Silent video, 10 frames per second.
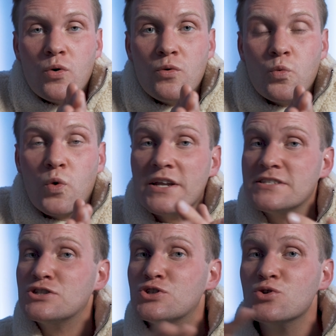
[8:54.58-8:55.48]
what
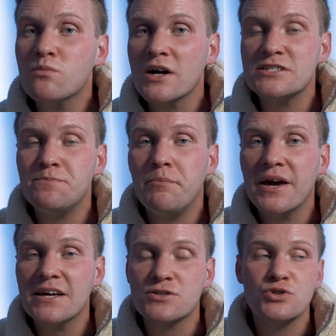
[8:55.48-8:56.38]
is too much
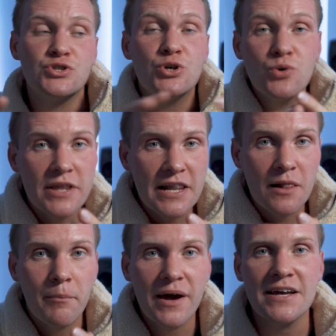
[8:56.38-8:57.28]
bass or too little
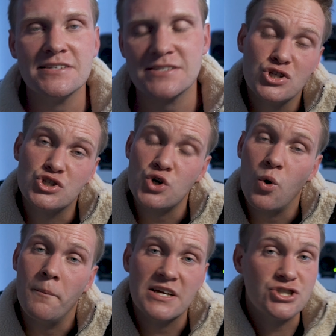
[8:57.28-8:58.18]
bass. So
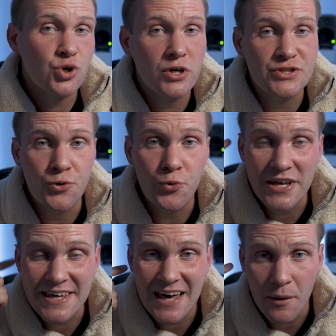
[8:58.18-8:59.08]
make sure to
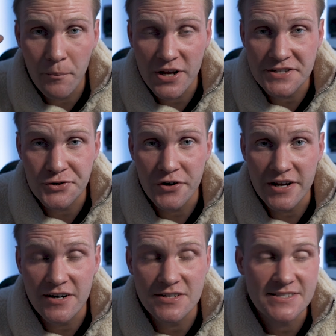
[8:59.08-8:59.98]
recalibrate your
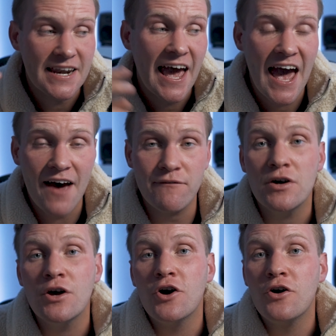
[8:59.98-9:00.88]
ears and have
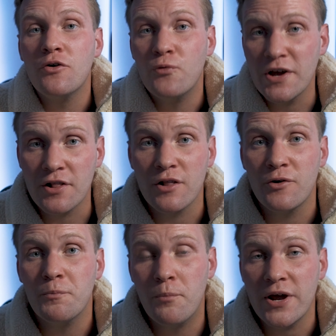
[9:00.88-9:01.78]
regular
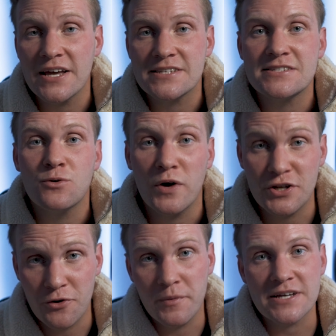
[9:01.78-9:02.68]
breaks when
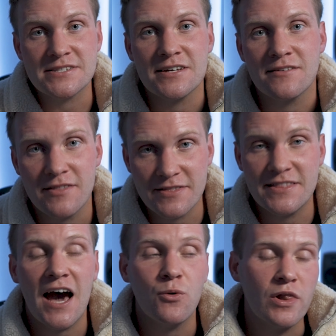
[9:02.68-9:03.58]
you're mixing.
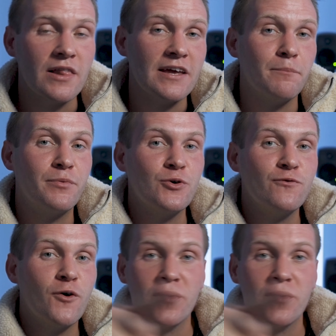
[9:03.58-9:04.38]
That will improve your